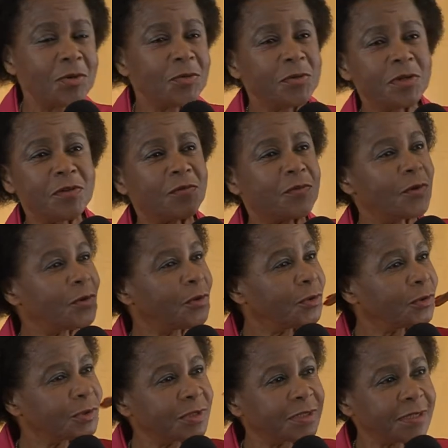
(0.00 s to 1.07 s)
We've
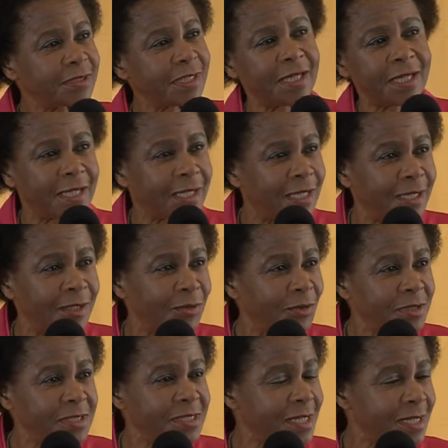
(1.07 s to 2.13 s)
got
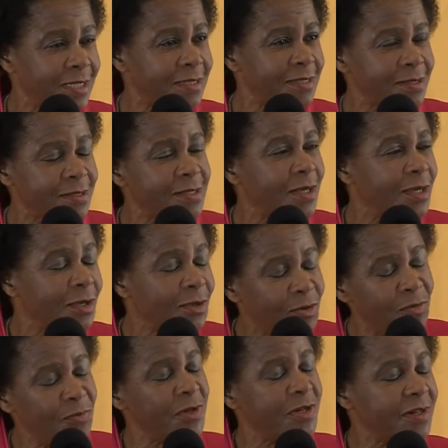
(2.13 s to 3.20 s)
not just
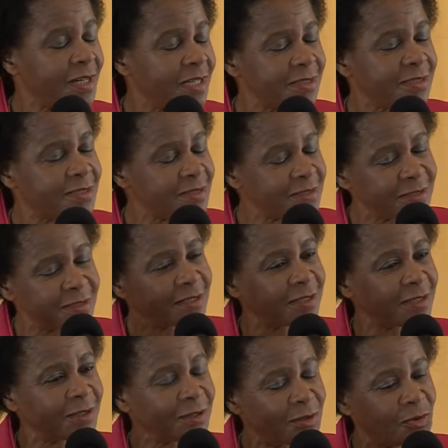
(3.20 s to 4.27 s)
human rights in
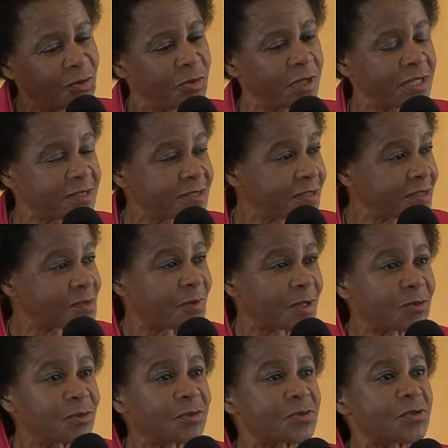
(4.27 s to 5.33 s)
the UN sense,
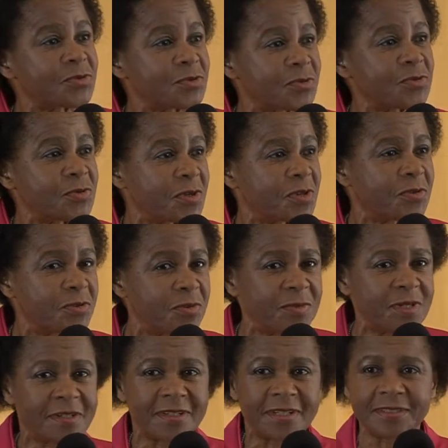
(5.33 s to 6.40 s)
but also
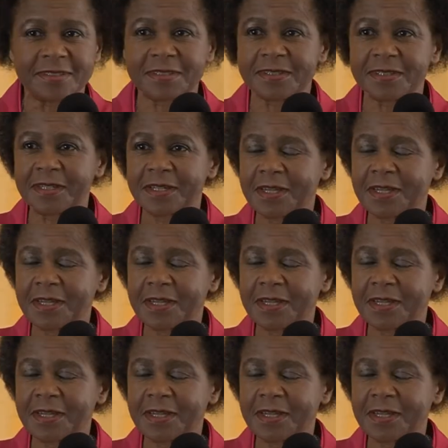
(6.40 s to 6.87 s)
socioeconomic rights.